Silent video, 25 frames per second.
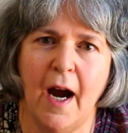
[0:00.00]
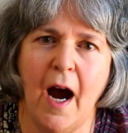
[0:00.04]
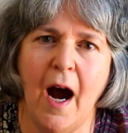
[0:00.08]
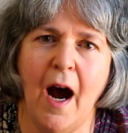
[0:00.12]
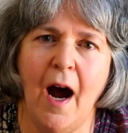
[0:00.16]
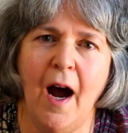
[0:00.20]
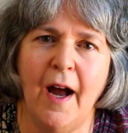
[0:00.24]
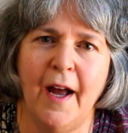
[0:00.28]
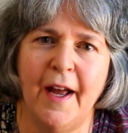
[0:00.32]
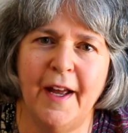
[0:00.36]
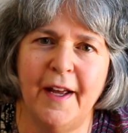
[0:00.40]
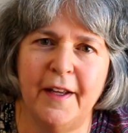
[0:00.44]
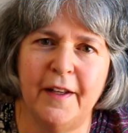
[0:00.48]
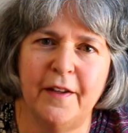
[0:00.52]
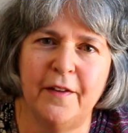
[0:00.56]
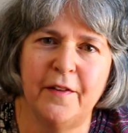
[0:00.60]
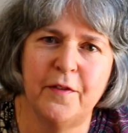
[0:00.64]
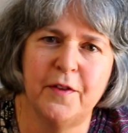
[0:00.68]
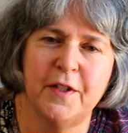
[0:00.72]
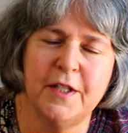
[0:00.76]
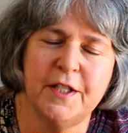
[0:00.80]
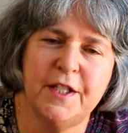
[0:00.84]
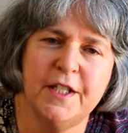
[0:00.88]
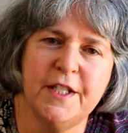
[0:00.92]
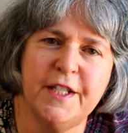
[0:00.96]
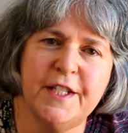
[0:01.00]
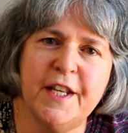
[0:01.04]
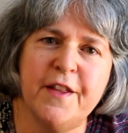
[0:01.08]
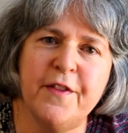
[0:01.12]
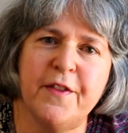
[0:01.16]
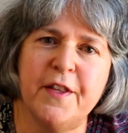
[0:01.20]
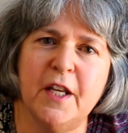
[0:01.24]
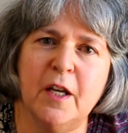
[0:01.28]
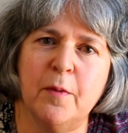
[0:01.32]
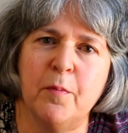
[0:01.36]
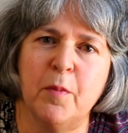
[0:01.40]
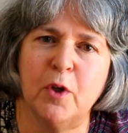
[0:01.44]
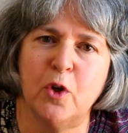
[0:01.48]
Hi, this is
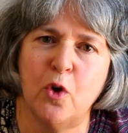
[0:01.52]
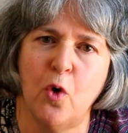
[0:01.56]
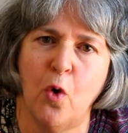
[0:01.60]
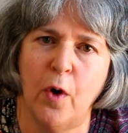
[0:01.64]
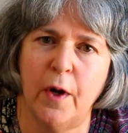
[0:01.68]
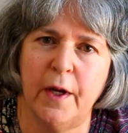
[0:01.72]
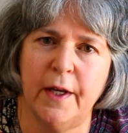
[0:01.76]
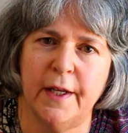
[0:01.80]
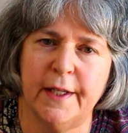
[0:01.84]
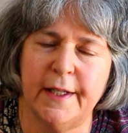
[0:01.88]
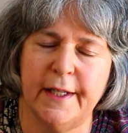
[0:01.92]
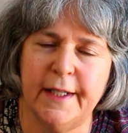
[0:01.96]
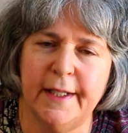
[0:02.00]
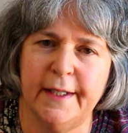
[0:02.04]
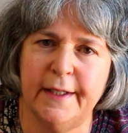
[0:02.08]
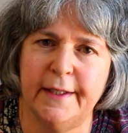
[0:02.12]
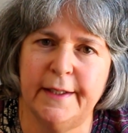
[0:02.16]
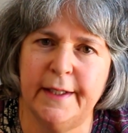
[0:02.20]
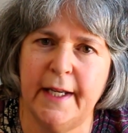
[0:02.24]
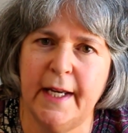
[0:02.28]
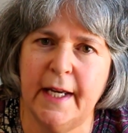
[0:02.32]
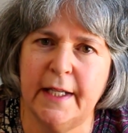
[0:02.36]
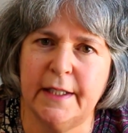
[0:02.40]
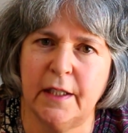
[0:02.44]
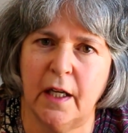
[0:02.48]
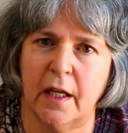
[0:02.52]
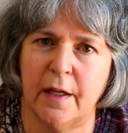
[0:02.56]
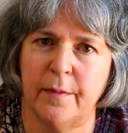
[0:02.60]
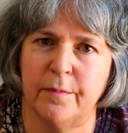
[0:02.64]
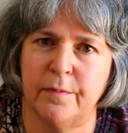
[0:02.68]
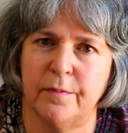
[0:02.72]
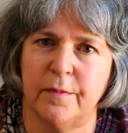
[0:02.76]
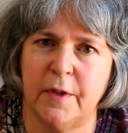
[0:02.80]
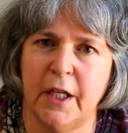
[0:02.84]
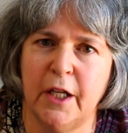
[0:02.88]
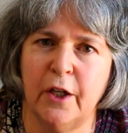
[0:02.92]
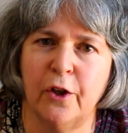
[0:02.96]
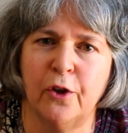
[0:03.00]
Cynthia McCoy again, and I'm
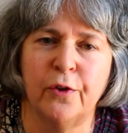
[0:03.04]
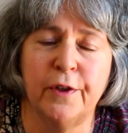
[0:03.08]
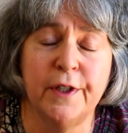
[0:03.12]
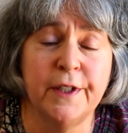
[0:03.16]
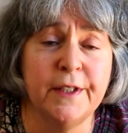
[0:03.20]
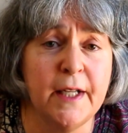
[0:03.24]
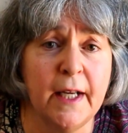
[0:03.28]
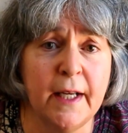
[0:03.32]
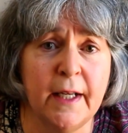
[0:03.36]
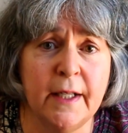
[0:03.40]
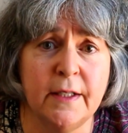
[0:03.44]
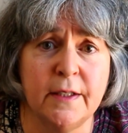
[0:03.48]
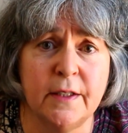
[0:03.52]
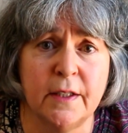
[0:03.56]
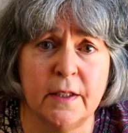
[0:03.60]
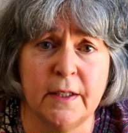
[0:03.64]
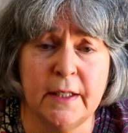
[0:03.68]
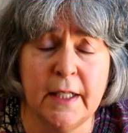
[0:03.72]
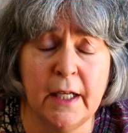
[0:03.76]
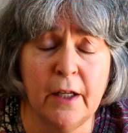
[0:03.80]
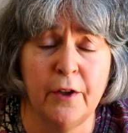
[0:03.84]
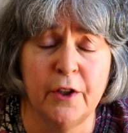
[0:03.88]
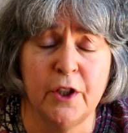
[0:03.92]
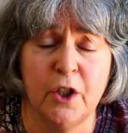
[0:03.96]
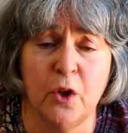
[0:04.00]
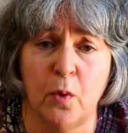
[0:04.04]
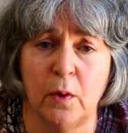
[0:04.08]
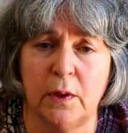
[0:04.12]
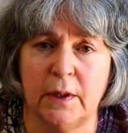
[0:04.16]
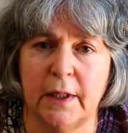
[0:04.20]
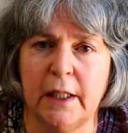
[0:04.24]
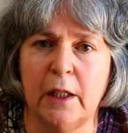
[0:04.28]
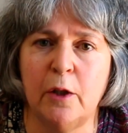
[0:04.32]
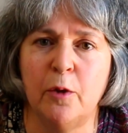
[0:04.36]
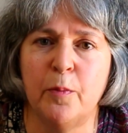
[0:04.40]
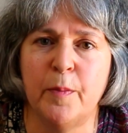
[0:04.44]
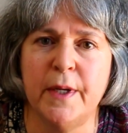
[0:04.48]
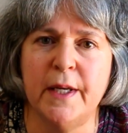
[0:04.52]
here today to tell you a
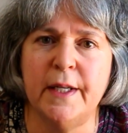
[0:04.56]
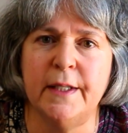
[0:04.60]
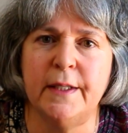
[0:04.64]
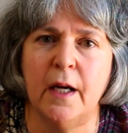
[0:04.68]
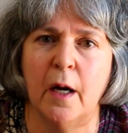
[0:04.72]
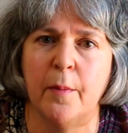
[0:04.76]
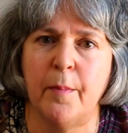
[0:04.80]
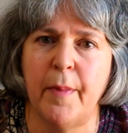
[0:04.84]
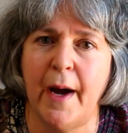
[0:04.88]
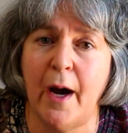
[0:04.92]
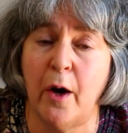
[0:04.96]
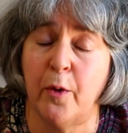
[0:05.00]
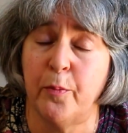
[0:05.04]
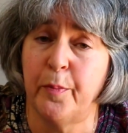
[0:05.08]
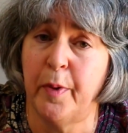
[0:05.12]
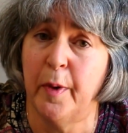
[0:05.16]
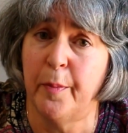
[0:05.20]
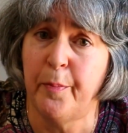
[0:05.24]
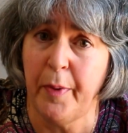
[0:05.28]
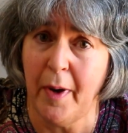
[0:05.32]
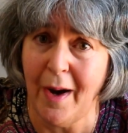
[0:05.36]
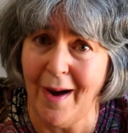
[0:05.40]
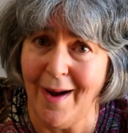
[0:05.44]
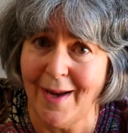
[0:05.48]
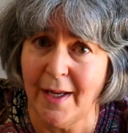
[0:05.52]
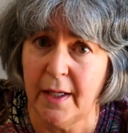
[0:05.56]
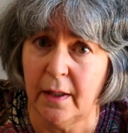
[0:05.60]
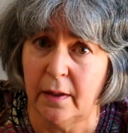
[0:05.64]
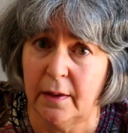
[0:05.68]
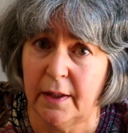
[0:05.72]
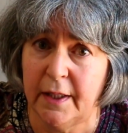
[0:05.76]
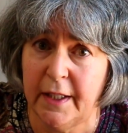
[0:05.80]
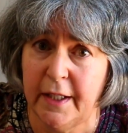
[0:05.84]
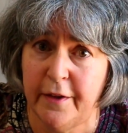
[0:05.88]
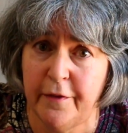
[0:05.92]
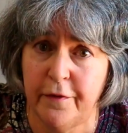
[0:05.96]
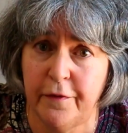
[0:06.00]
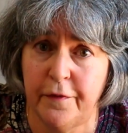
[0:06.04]
little bit about papaya
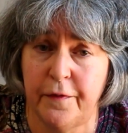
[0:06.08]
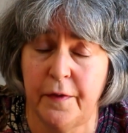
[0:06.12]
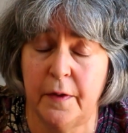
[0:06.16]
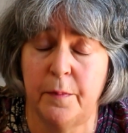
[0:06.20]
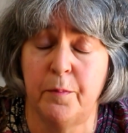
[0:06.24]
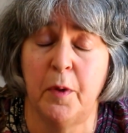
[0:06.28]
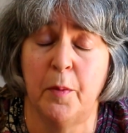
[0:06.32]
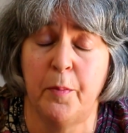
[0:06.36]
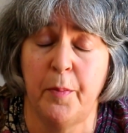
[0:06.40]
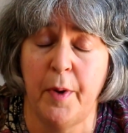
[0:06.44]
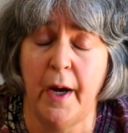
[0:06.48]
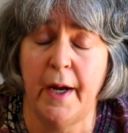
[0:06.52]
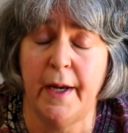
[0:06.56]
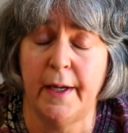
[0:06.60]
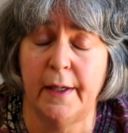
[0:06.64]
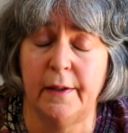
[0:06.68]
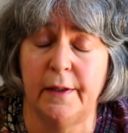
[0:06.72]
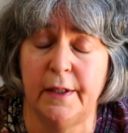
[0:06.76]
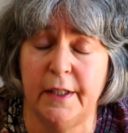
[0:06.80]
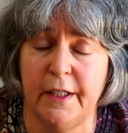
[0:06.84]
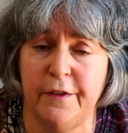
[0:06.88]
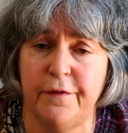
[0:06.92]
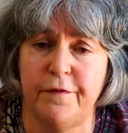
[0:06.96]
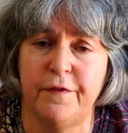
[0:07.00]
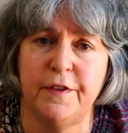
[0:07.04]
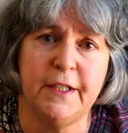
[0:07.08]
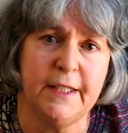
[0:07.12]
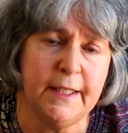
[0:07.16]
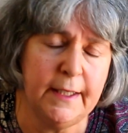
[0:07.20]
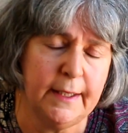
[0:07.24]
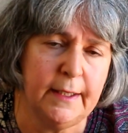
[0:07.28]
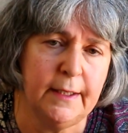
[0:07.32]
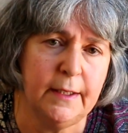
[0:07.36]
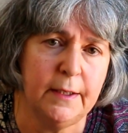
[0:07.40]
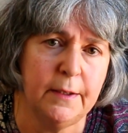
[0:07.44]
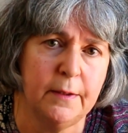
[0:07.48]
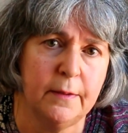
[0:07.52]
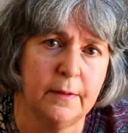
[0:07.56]
leaf
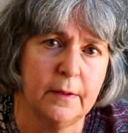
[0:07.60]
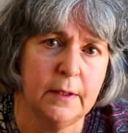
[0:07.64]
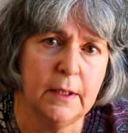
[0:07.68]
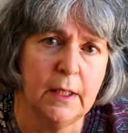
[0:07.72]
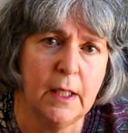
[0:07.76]
tea.